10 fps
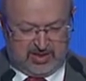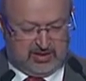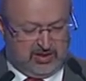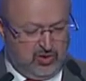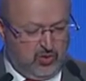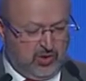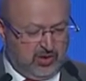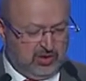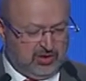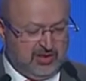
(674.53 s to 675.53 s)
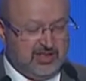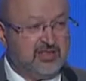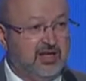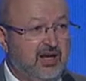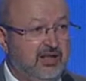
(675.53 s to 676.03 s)
The new world is
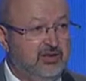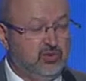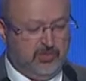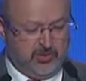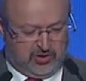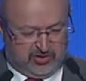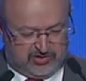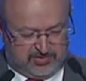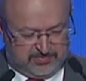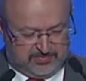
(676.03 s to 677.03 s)
struggling to emerge.